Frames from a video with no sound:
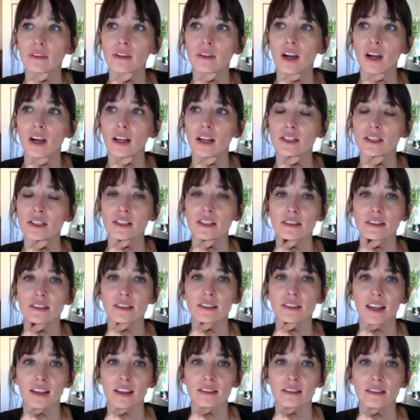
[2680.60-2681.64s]
conscious
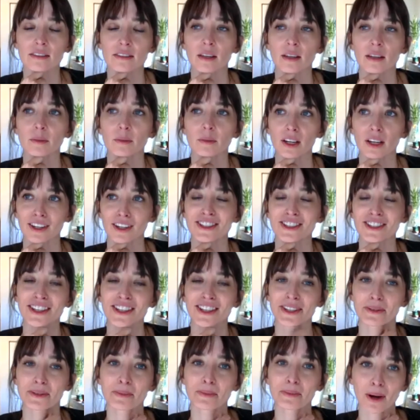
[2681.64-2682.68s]
and
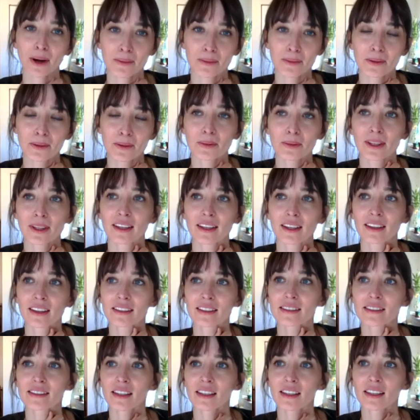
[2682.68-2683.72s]
subconscious, probably.
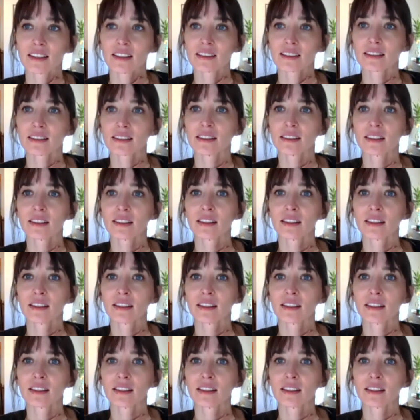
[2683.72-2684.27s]
It's